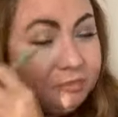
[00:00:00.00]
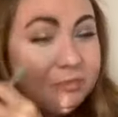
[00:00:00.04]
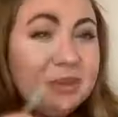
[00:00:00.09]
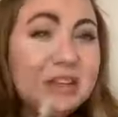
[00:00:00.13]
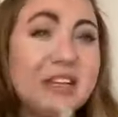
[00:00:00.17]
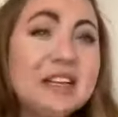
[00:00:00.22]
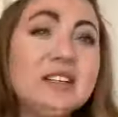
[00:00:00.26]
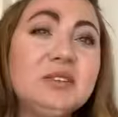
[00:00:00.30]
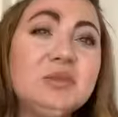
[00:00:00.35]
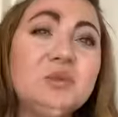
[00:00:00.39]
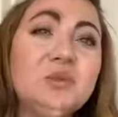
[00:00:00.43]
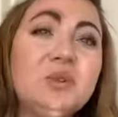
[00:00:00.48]

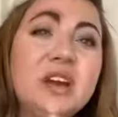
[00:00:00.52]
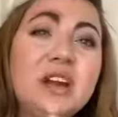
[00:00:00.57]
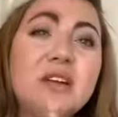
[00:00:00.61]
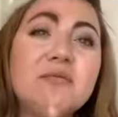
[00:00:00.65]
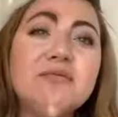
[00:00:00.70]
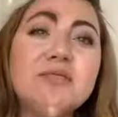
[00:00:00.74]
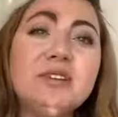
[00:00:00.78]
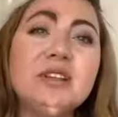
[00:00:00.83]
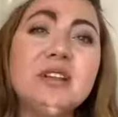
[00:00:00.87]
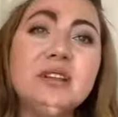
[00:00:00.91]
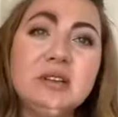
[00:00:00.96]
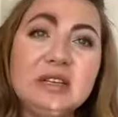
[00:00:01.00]
because what I
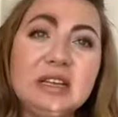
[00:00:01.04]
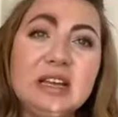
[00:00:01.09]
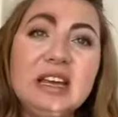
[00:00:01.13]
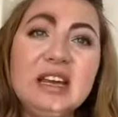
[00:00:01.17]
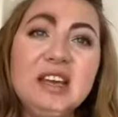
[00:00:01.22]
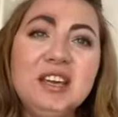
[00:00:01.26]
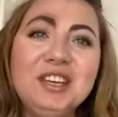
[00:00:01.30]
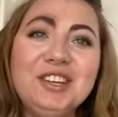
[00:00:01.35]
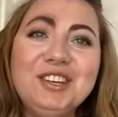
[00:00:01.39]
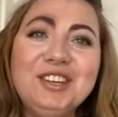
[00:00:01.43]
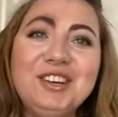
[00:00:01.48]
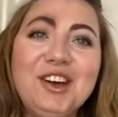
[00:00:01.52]
really,
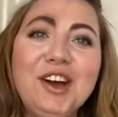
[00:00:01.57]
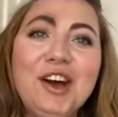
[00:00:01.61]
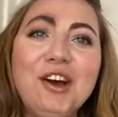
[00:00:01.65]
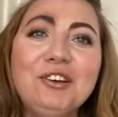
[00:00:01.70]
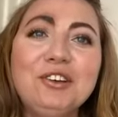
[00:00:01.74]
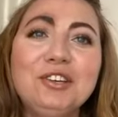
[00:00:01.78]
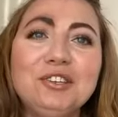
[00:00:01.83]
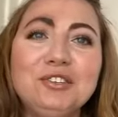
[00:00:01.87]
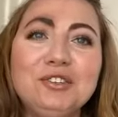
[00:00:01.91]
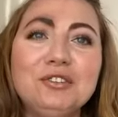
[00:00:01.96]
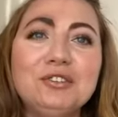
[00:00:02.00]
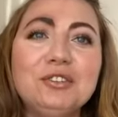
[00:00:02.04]
you know
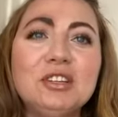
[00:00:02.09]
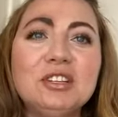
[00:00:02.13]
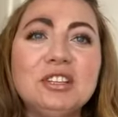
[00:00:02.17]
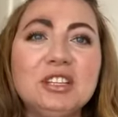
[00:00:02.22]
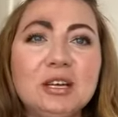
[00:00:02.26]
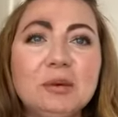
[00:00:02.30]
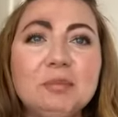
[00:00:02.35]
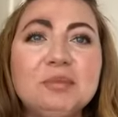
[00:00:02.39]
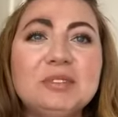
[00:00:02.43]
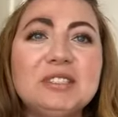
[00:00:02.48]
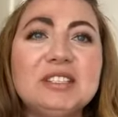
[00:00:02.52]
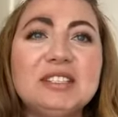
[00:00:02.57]
how you do the
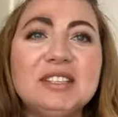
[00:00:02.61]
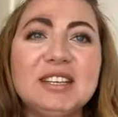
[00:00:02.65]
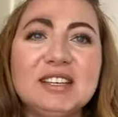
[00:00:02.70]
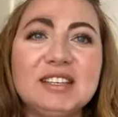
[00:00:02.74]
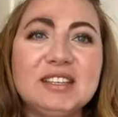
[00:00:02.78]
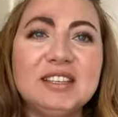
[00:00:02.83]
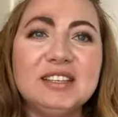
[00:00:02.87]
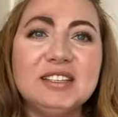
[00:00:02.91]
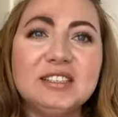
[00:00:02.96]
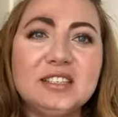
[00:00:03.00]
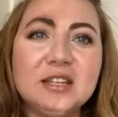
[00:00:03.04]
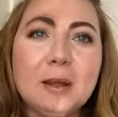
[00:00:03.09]
lips
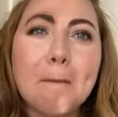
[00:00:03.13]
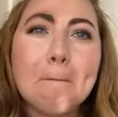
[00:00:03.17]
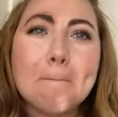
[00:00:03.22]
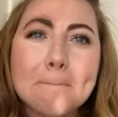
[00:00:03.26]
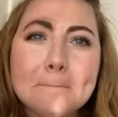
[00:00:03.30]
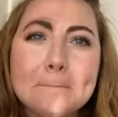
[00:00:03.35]
like this?